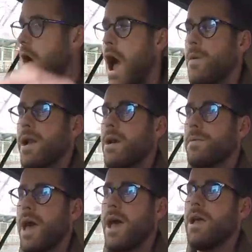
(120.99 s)
I went up
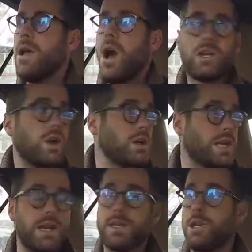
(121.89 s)
there, I charged
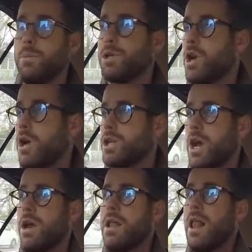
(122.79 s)
it at a
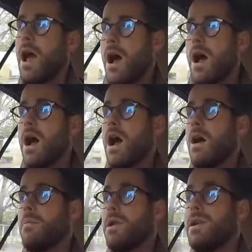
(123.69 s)
supercharger,
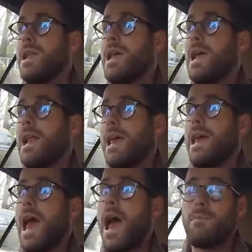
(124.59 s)
um,
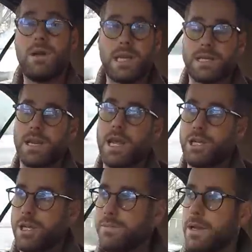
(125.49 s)
nearly at my
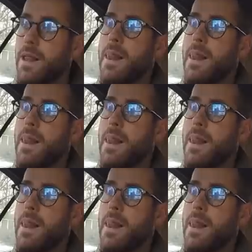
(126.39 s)
destination,